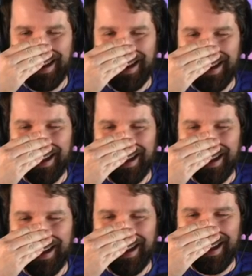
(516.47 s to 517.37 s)

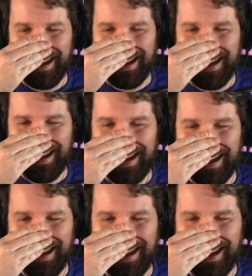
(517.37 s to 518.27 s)

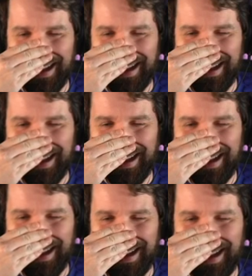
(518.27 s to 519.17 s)

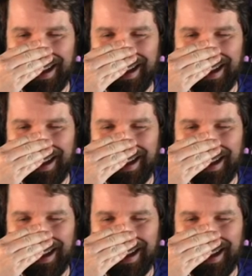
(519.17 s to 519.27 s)
No one is speaking in this clip.